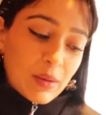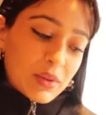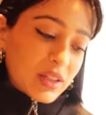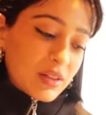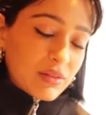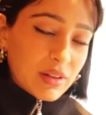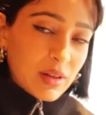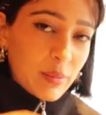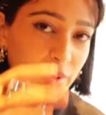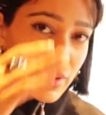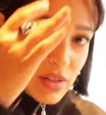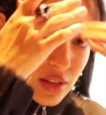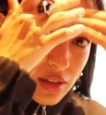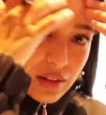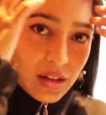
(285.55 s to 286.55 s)
I'm not even that
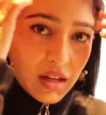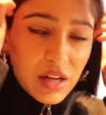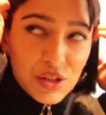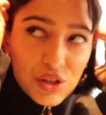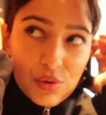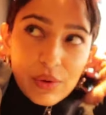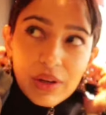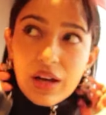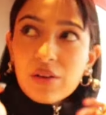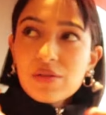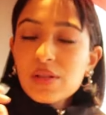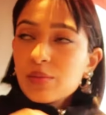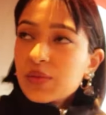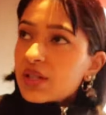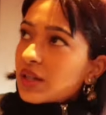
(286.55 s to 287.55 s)
person. I just want to have
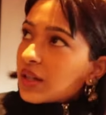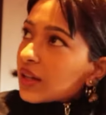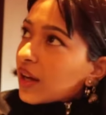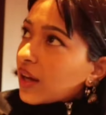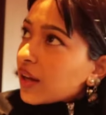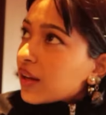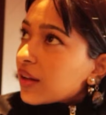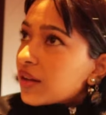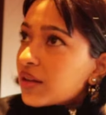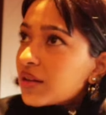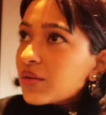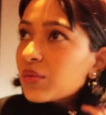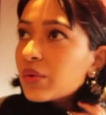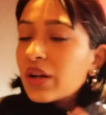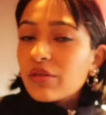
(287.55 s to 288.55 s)
some tea
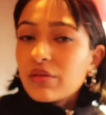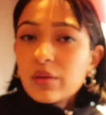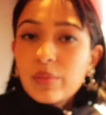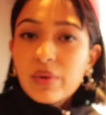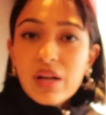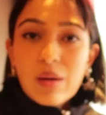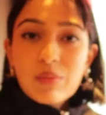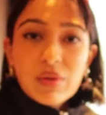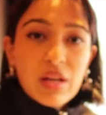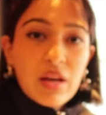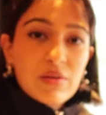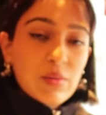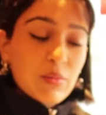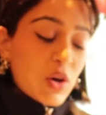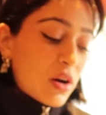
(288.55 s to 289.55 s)
and whatever, but I'm going to
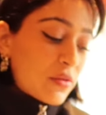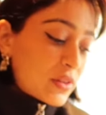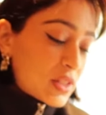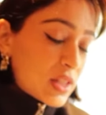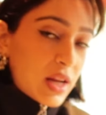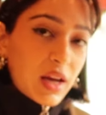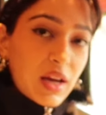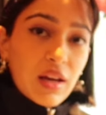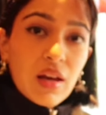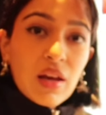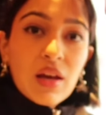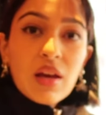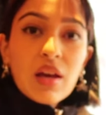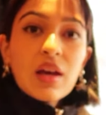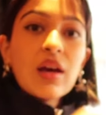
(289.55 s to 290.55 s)
have some coffee today.
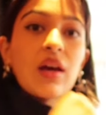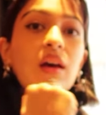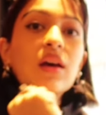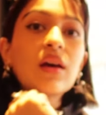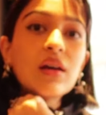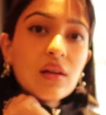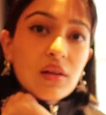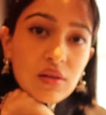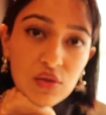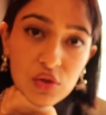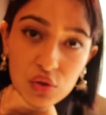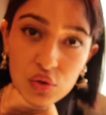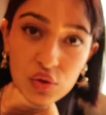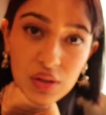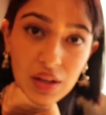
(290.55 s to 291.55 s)

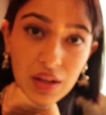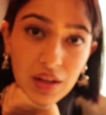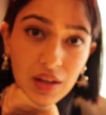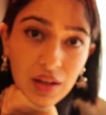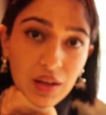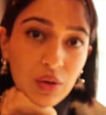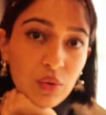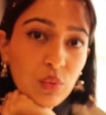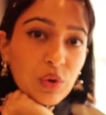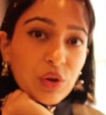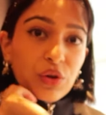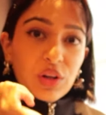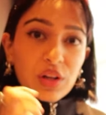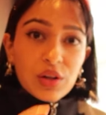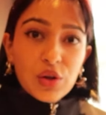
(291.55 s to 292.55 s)
And today we're
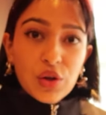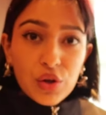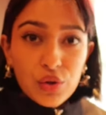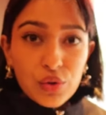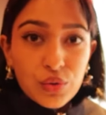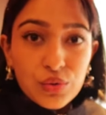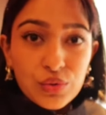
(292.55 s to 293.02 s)
going to go